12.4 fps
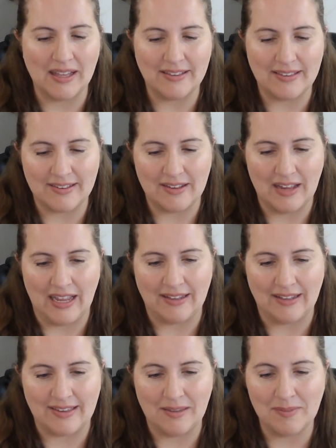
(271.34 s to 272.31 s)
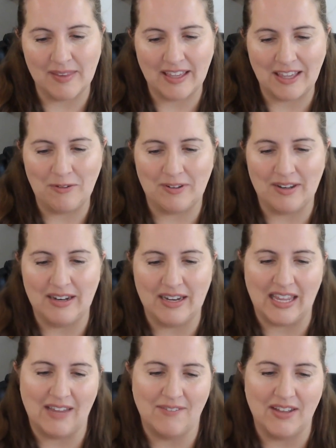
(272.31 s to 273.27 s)
because it seems like you
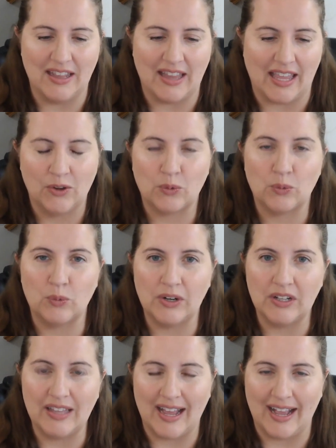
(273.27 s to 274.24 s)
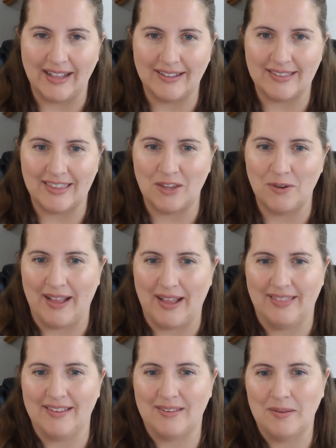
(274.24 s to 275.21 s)
didn't even realize that you
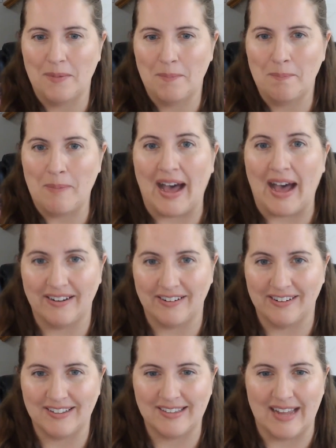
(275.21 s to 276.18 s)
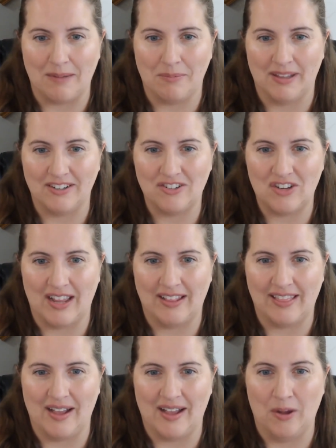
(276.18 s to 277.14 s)
had this pattern established,
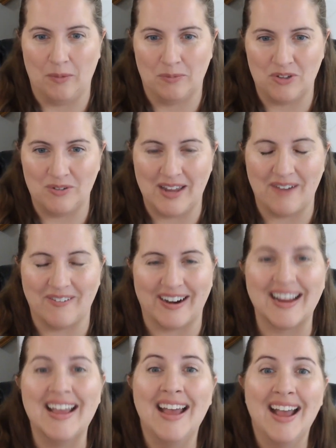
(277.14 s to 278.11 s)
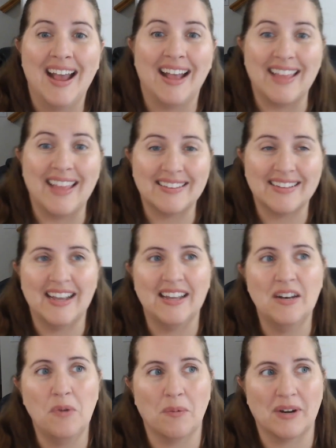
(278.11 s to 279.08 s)
and that helps you network. And that's
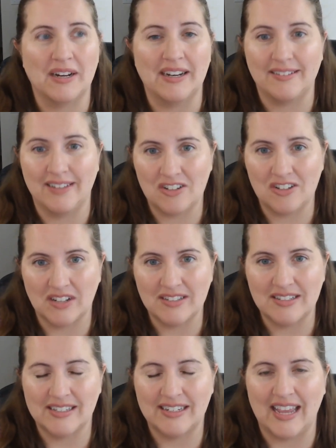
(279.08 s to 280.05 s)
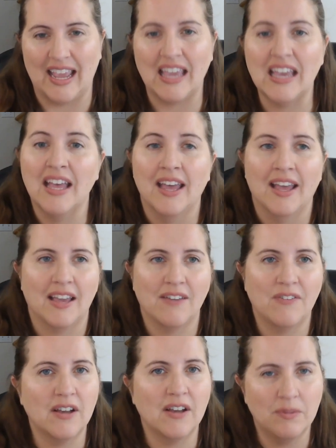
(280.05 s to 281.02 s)
kind of what we're going to touch on today.
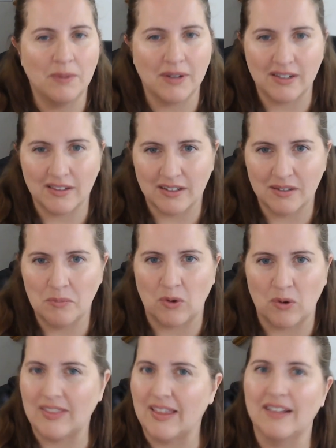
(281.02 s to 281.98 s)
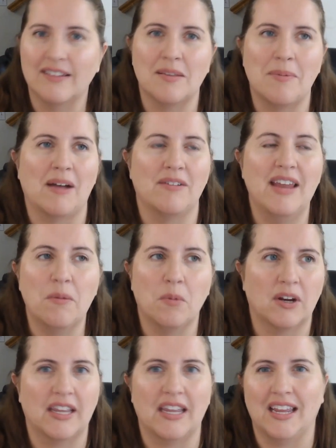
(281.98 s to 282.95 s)
If you guys want to learn more things about
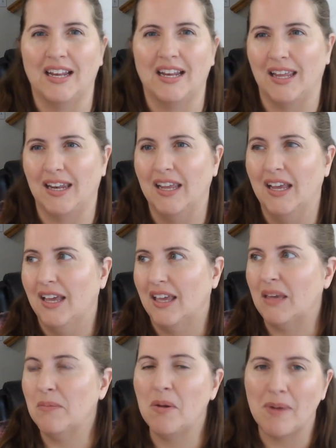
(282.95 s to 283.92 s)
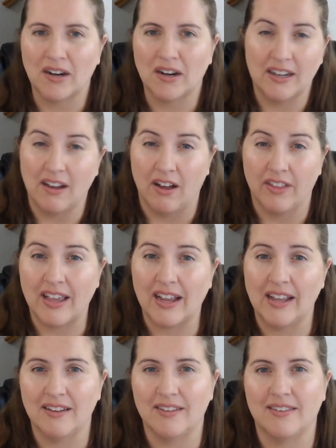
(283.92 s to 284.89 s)
networking and email marketing, all that
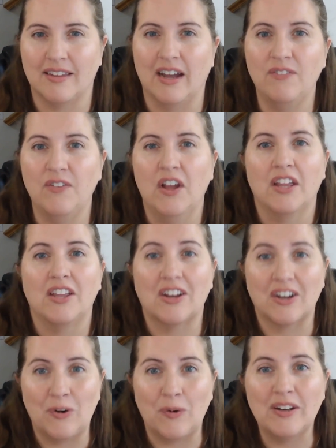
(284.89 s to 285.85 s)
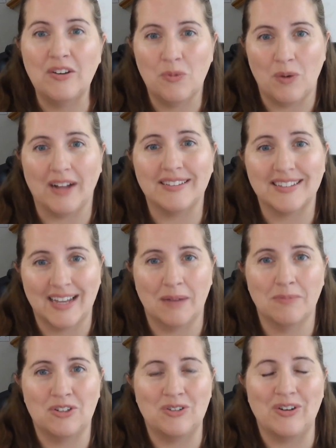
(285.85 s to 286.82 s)
kind of stuff, you're going to want to
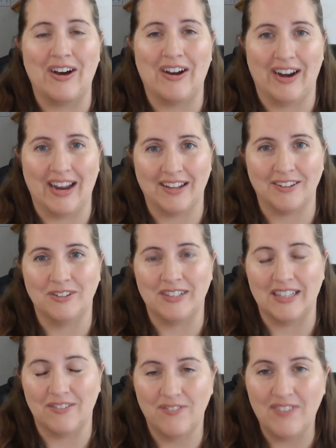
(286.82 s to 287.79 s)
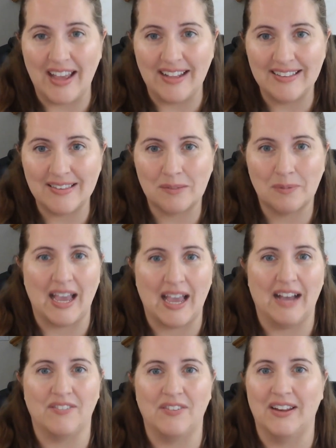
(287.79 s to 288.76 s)
come to our annual events. We
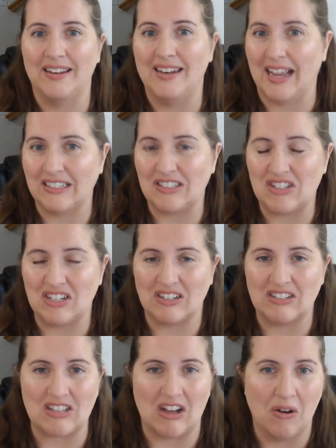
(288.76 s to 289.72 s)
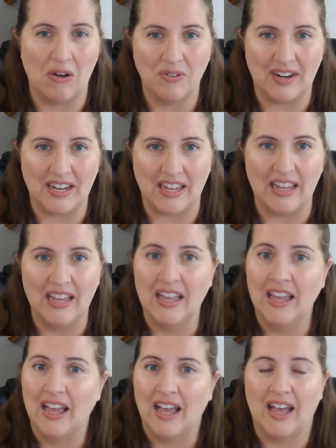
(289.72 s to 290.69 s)
have next year's already
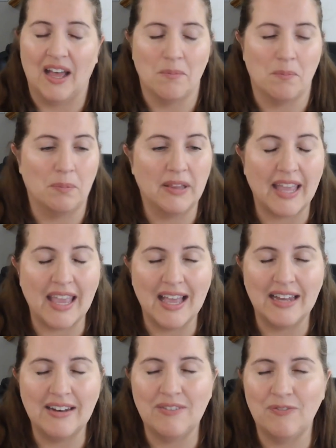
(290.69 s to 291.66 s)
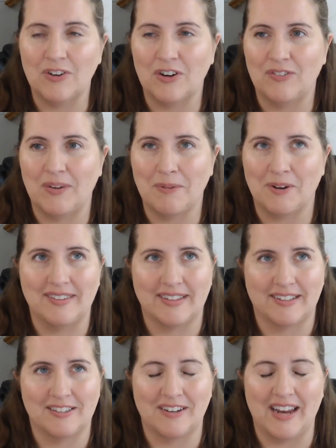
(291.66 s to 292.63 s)
planned for February
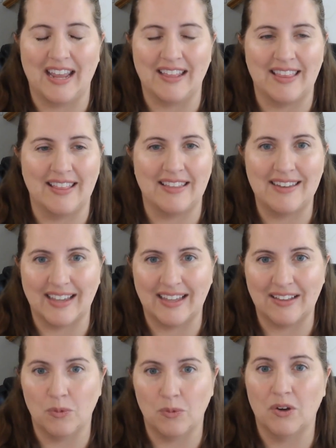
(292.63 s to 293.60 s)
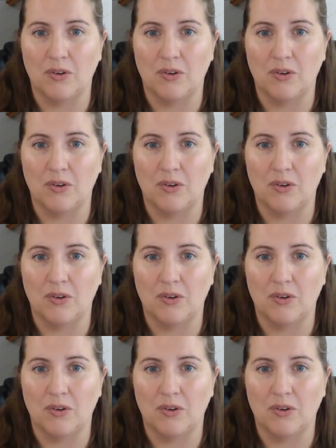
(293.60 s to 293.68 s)
6th or 8th, and the tickets